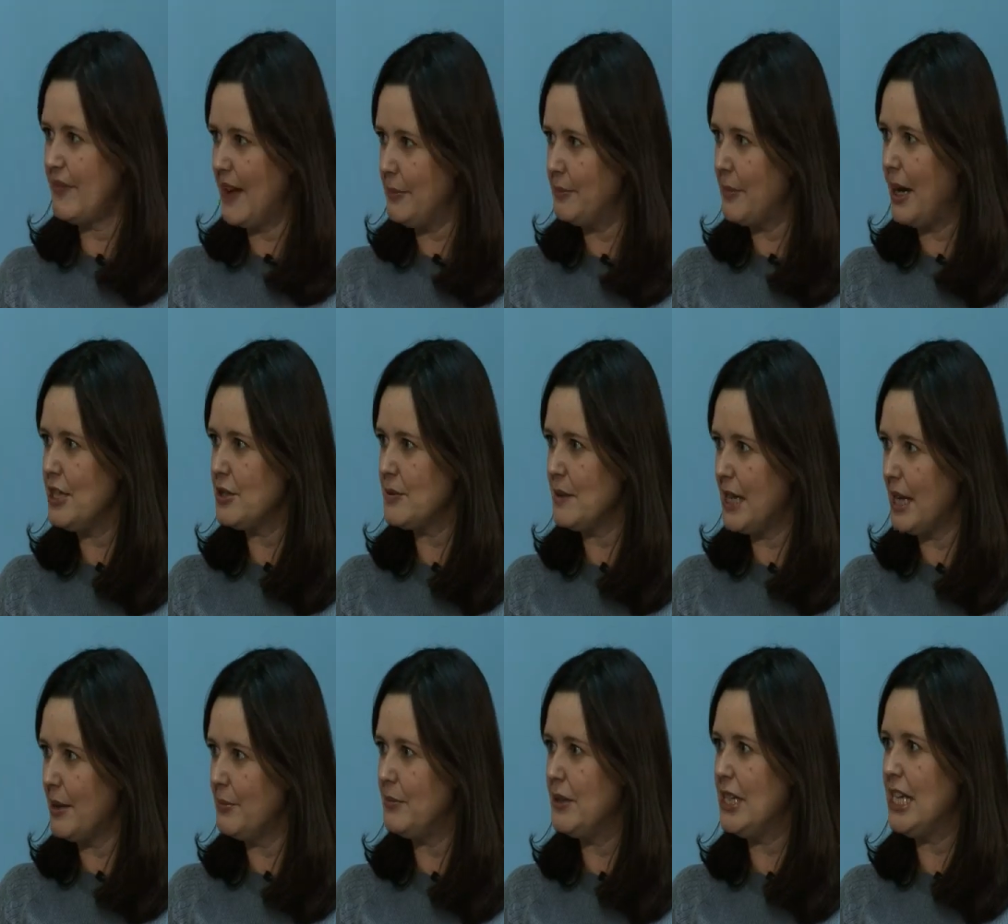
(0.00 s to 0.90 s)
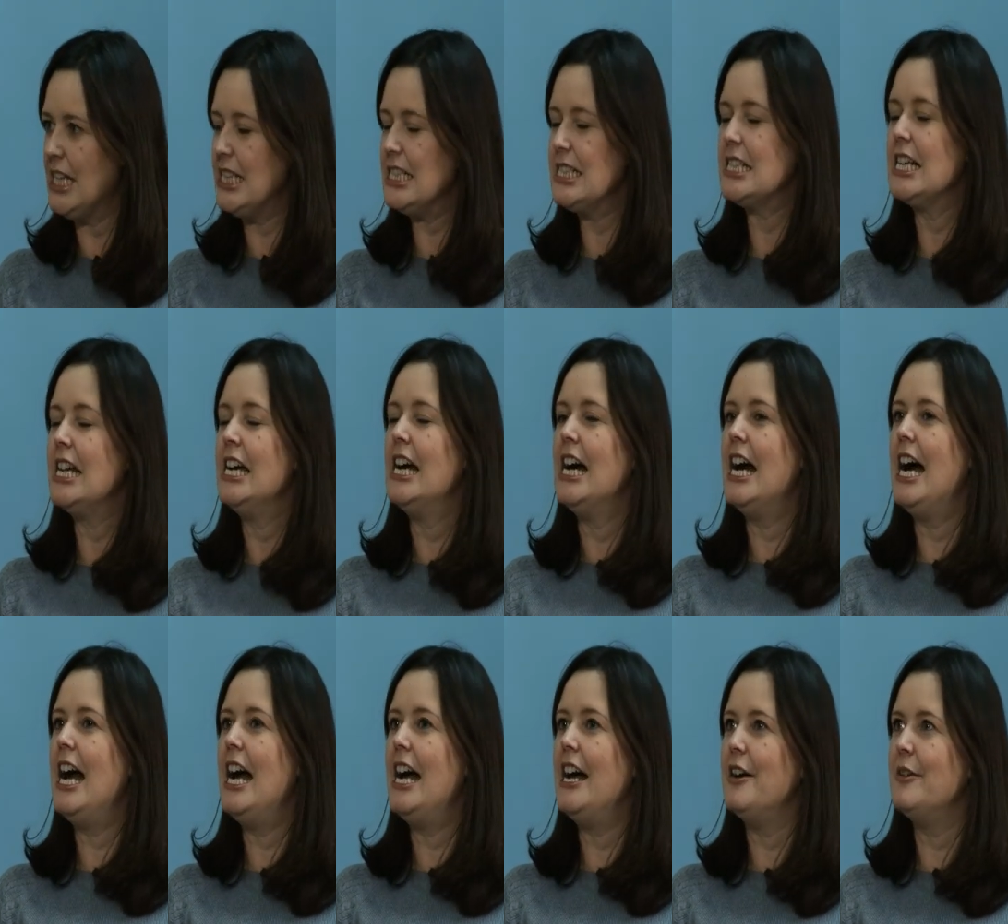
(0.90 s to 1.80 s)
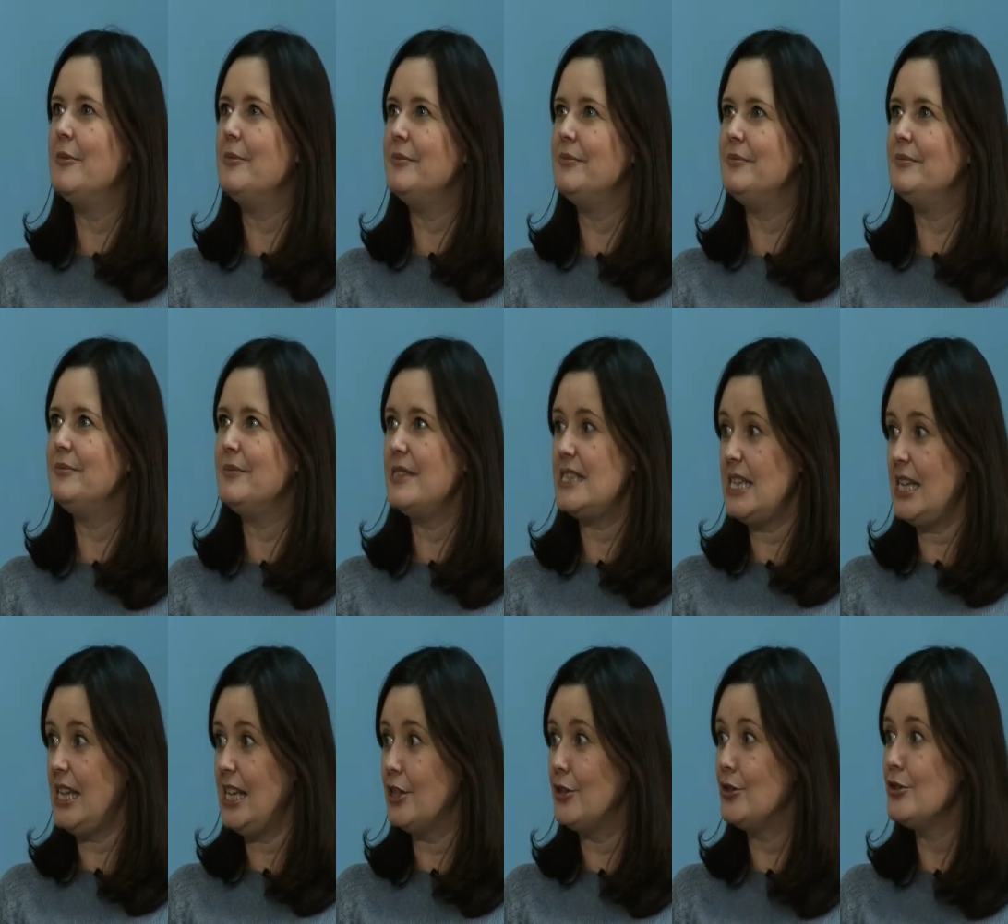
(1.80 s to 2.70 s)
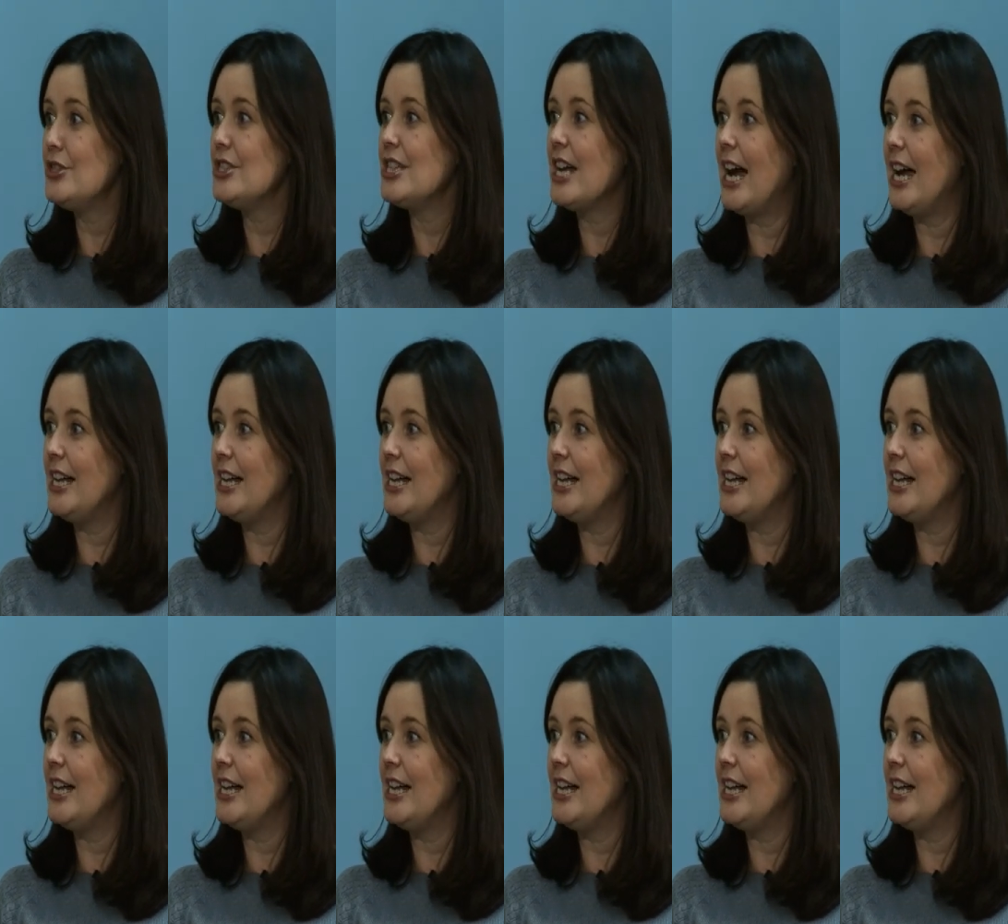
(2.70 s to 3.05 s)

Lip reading: event management companies, CEOs,